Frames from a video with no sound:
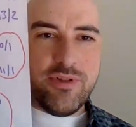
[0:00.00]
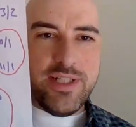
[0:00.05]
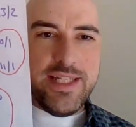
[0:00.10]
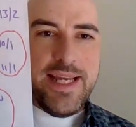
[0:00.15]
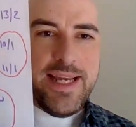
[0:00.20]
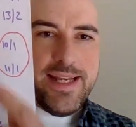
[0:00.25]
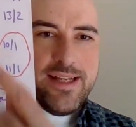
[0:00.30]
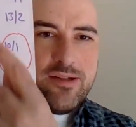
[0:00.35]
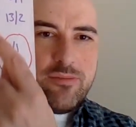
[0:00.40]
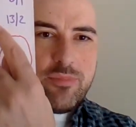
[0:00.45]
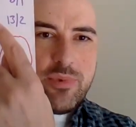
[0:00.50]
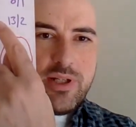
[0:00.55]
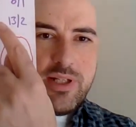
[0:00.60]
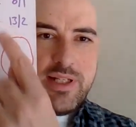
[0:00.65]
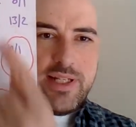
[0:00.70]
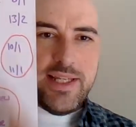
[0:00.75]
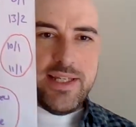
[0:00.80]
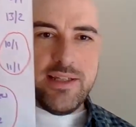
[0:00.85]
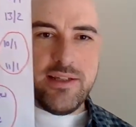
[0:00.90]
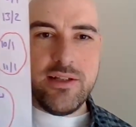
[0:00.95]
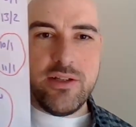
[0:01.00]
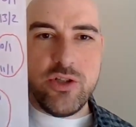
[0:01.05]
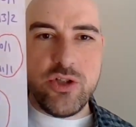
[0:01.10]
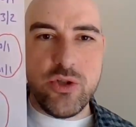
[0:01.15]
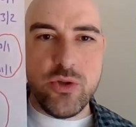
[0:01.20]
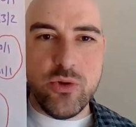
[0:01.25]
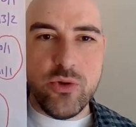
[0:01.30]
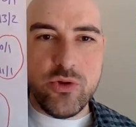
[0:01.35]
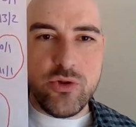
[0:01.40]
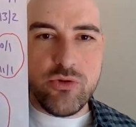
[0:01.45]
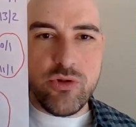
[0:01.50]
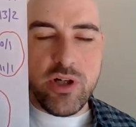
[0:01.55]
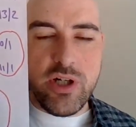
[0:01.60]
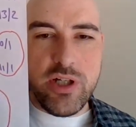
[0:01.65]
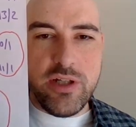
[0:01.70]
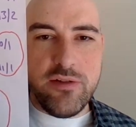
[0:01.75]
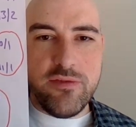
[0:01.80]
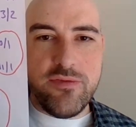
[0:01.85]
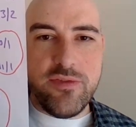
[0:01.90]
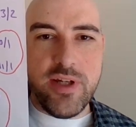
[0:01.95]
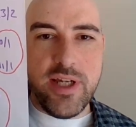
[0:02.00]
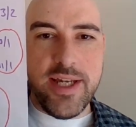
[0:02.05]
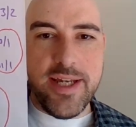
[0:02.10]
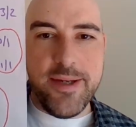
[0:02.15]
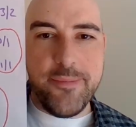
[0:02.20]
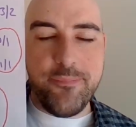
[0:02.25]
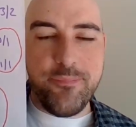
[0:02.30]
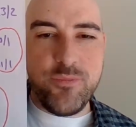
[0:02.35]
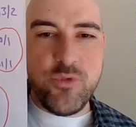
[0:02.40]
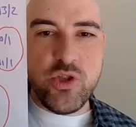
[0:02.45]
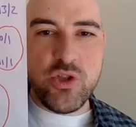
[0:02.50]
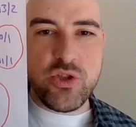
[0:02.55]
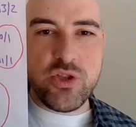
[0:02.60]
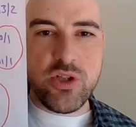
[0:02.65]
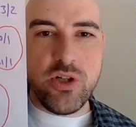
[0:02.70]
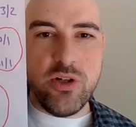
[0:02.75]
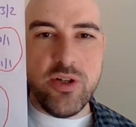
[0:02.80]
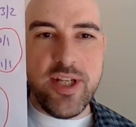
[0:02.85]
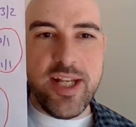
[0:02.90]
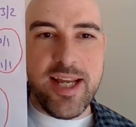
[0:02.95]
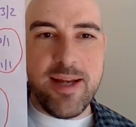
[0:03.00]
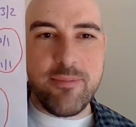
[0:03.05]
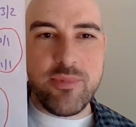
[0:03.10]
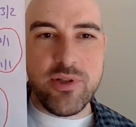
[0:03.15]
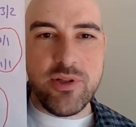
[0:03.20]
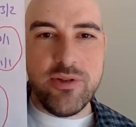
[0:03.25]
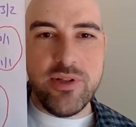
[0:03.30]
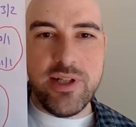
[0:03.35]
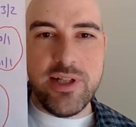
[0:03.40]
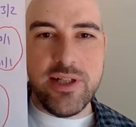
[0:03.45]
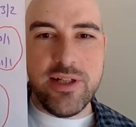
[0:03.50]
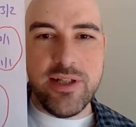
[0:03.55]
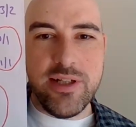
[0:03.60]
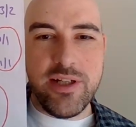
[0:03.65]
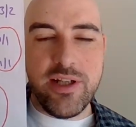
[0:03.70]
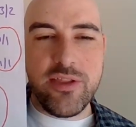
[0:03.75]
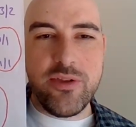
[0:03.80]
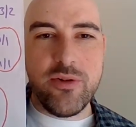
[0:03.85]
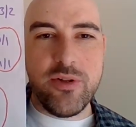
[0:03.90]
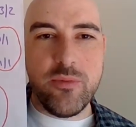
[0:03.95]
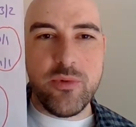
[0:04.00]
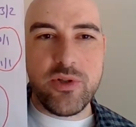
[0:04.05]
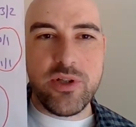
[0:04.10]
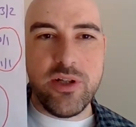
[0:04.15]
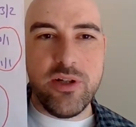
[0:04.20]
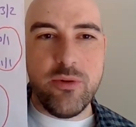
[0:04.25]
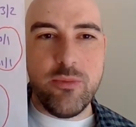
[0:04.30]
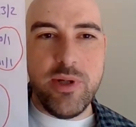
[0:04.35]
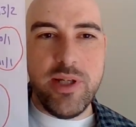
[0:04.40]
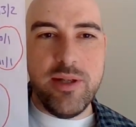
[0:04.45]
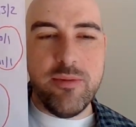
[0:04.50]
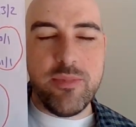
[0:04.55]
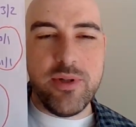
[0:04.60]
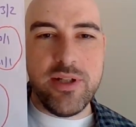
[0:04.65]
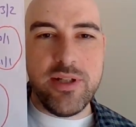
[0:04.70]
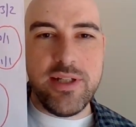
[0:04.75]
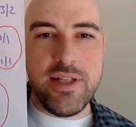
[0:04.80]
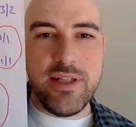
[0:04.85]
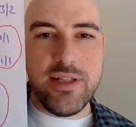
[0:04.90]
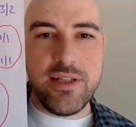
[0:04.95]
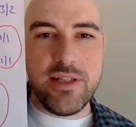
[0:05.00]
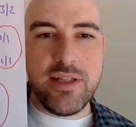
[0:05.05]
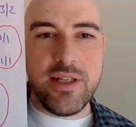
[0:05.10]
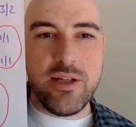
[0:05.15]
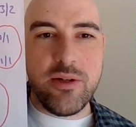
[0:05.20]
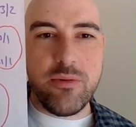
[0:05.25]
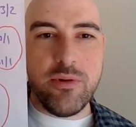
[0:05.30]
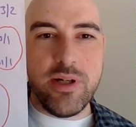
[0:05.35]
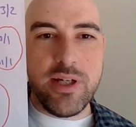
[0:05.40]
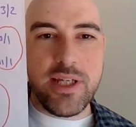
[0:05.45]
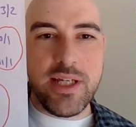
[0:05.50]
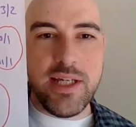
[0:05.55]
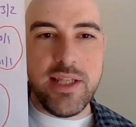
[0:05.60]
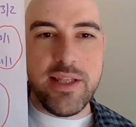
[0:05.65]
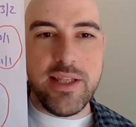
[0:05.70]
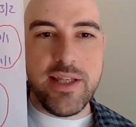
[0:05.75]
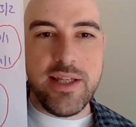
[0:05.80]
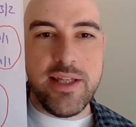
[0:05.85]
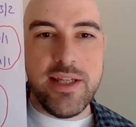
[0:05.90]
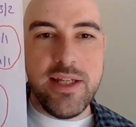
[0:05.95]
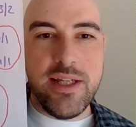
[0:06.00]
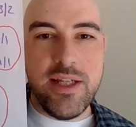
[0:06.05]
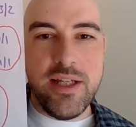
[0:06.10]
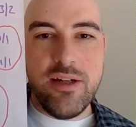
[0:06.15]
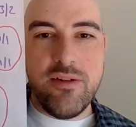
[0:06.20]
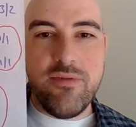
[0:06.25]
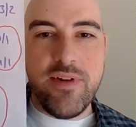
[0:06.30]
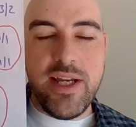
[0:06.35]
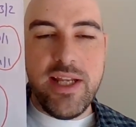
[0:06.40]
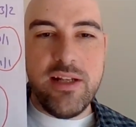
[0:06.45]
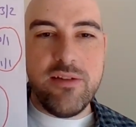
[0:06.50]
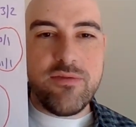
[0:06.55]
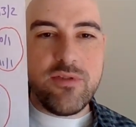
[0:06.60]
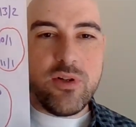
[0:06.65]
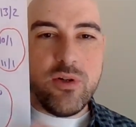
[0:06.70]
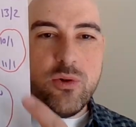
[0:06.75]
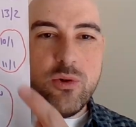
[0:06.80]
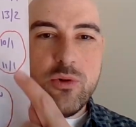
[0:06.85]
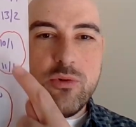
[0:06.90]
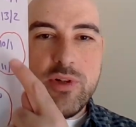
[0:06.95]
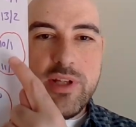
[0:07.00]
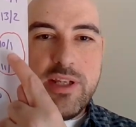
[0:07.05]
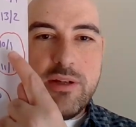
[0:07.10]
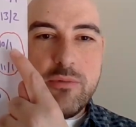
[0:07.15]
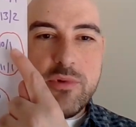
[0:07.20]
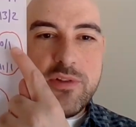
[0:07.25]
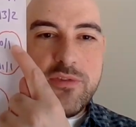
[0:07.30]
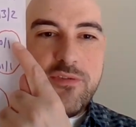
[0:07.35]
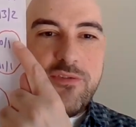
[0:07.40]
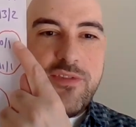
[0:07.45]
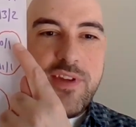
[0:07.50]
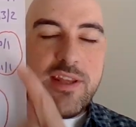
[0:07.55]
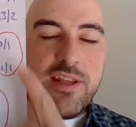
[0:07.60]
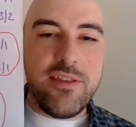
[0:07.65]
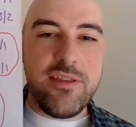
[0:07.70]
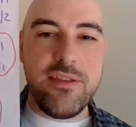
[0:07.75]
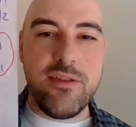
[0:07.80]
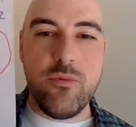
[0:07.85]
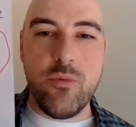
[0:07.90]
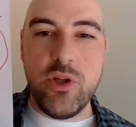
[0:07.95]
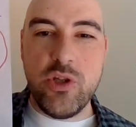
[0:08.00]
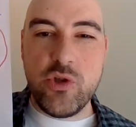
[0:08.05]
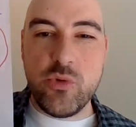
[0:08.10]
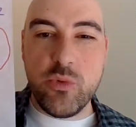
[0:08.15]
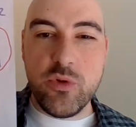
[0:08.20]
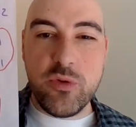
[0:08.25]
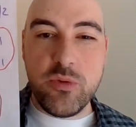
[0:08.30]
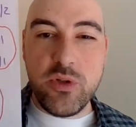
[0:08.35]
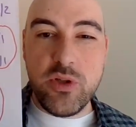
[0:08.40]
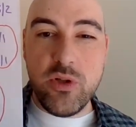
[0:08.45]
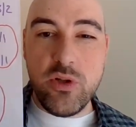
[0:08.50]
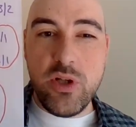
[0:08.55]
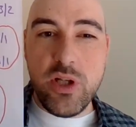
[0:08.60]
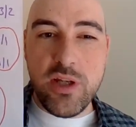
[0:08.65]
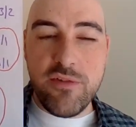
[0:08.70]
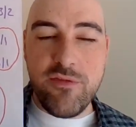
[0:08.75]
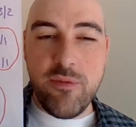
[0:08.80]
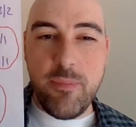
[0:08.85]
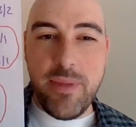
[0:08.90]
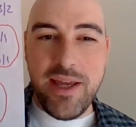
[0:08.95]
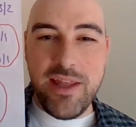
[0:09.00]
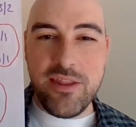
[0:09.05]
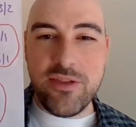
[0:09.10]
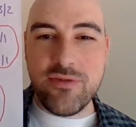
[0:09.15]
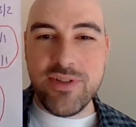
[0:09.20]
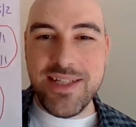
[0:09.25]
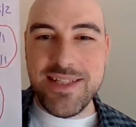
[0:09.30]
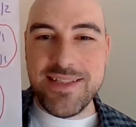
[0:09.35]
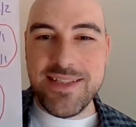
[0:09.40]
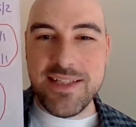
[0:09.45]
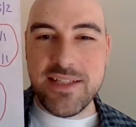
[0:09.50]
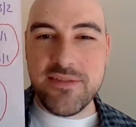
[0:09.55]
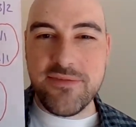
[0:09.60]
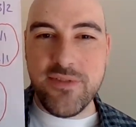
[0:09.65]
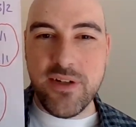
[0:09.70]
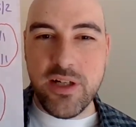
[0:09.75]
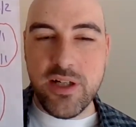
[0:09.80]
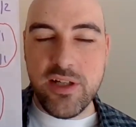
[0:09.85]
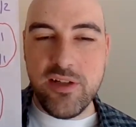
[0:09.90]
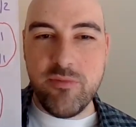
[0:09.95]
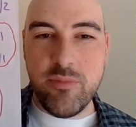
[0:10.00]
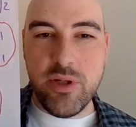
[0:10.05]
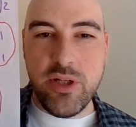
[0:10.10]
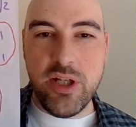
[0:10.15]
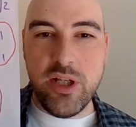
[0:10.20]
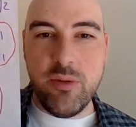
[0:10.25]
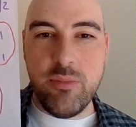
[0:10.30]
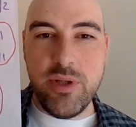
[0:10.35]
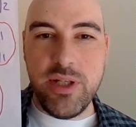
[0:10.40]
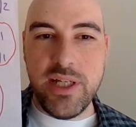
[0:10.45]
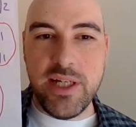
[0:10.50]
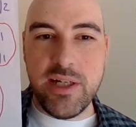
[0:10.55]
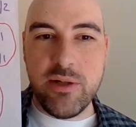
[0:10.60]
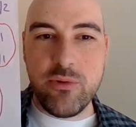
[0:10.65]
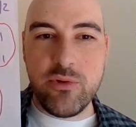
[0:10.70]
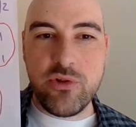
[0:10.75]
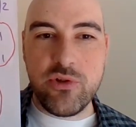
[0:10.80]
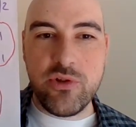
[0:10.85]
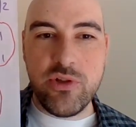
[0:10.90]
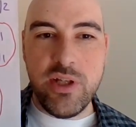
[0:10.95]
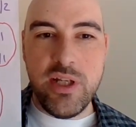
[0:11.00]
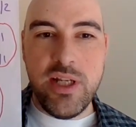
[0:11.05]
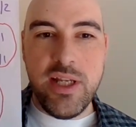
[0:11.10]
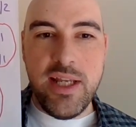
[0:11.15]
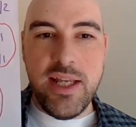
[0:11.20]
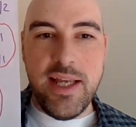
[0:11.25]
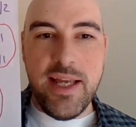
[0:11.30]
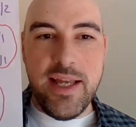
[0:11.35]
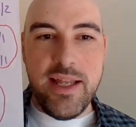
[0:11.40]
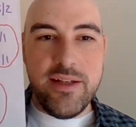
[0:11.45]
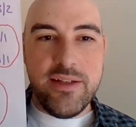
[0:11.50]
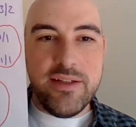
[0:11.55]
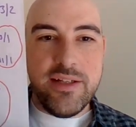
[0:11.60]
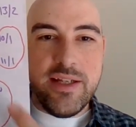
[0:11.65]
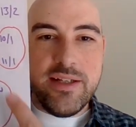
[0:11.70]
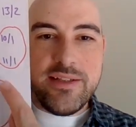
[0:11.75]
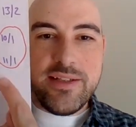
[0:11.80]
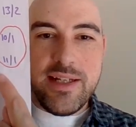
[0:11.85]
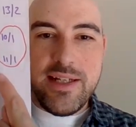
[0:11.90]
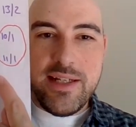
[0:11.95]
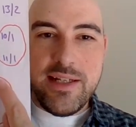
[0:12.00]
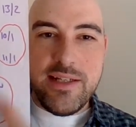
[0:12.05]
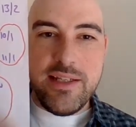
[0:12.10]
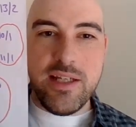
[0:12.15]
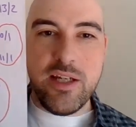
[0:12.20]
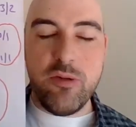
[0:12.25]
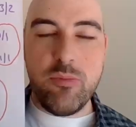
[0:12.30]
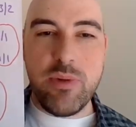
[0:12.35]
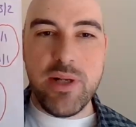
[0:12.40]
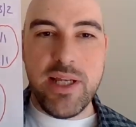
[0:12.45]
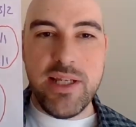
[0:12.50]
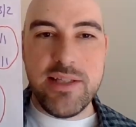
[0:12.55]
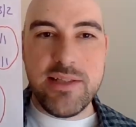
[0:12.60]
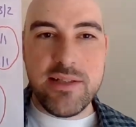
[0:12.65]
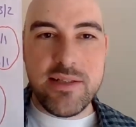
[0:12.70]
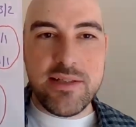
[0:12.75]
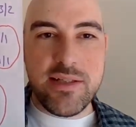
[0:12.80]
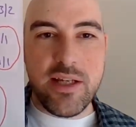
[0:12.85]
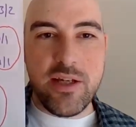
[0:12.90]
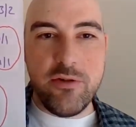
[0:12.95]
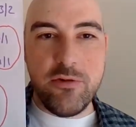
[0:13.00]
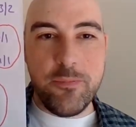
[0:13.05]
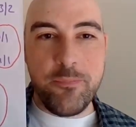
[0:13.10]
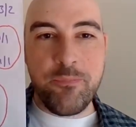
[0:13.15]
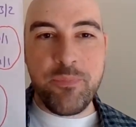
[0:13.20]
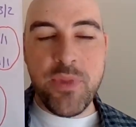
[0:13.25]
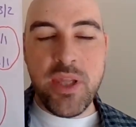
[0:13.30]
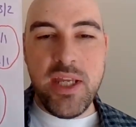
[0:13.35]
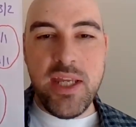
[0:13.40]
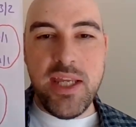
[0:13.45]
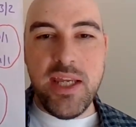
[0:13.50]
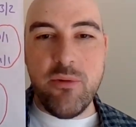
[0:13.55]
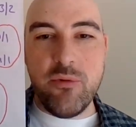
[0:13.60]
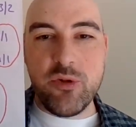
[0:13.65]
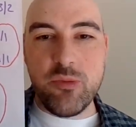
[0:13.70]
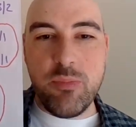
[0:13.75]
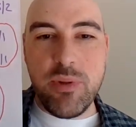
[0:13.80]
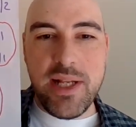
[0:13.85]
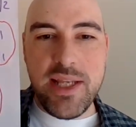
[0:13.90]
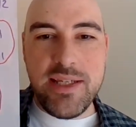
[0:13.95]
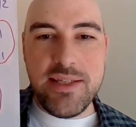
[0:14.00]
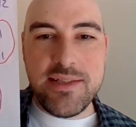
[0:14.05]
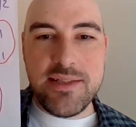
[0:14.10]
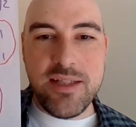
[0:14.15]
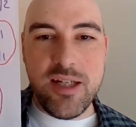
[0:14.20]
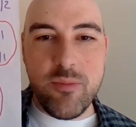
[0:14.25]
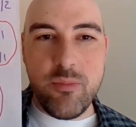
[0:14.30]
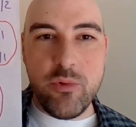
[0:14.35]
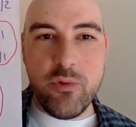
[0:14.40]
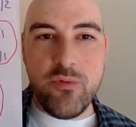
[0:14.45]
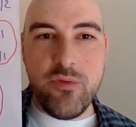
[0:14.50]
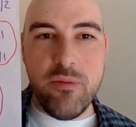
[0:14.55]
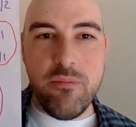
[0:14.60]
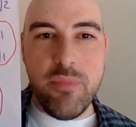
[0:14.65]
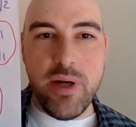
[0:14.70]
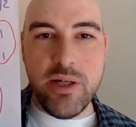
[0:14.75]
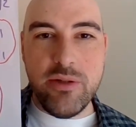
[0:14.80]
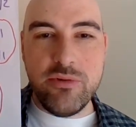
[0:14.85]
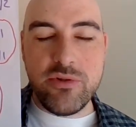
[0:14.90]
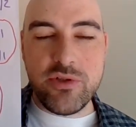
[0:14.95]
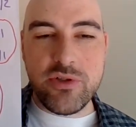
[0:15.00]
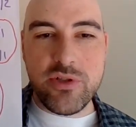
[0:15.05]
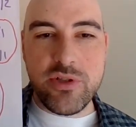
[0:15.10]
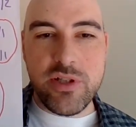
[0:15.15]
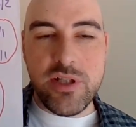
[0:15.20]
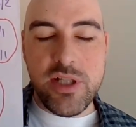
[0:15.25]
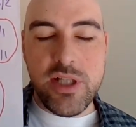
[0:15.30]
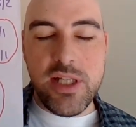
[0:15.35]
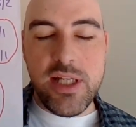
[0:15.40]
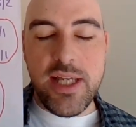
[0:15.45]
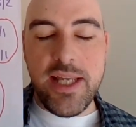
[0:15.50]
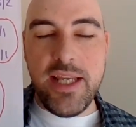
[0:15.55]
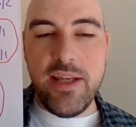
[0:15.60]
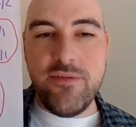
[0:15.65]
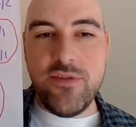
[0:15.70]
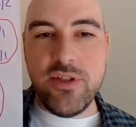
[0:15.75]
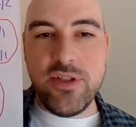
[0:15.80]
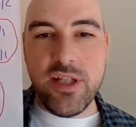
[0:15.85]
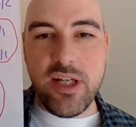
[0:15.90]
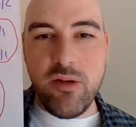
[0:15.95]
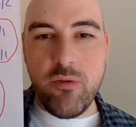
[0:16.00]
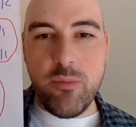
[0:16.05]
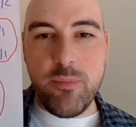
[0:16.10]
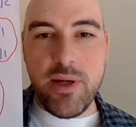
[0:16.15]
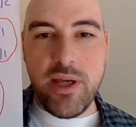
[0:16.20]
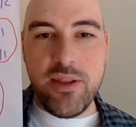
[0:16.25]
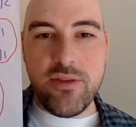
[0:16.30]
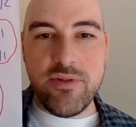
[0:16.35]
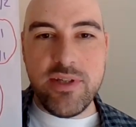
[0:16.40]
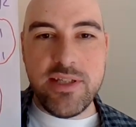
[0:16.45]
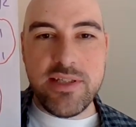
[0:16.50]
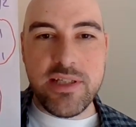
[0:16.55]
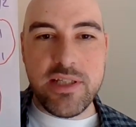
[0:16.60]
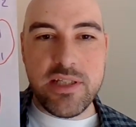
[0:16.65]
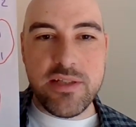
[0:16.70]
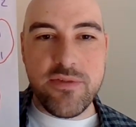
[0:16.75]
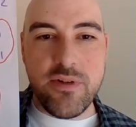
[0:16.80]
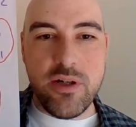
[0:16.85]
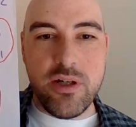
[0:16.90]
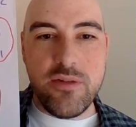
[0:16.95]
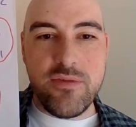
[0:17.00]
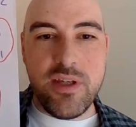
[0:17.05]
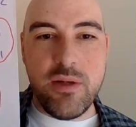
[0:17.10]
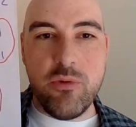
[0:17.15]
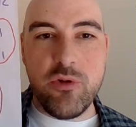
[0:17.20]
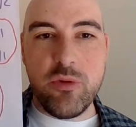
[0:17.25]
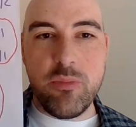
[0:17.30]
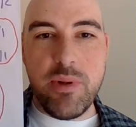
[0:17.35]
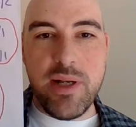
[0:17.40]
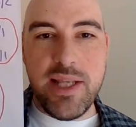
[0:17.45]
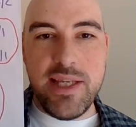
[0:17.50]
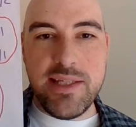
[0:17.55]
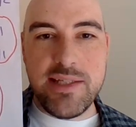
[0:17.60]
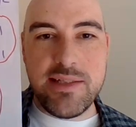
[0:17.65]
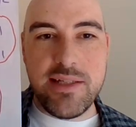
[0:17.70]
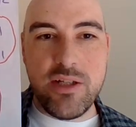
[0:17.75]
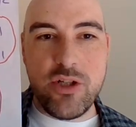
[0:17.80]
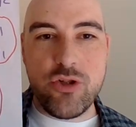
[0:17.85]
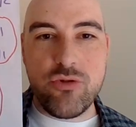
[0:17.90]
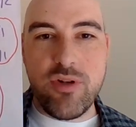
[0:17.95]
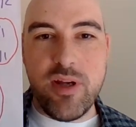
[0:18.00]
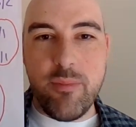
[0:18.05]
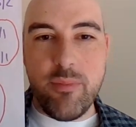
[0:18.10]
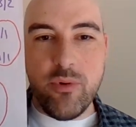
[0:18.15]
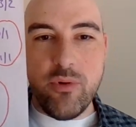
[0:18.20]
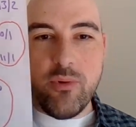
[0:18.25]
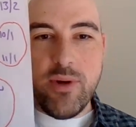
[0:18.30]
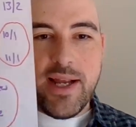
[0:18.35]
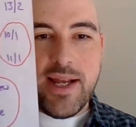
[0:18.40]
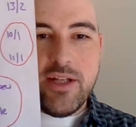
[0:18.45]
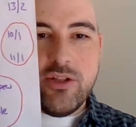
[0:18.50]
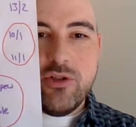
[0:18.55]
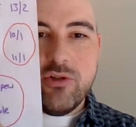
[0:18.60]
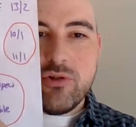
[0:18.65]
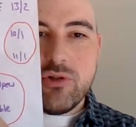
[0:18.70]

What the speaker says: again, but Lakeshore Drive just got nabbed on the line. I thought it was going to win, but didn't quite get there. Vale of Glory was fifth, which was good enough for Bet365, but nobody else. And Delilio placed. So it was a place double for most. If you'd done it with Bet365, it was a place treble, and you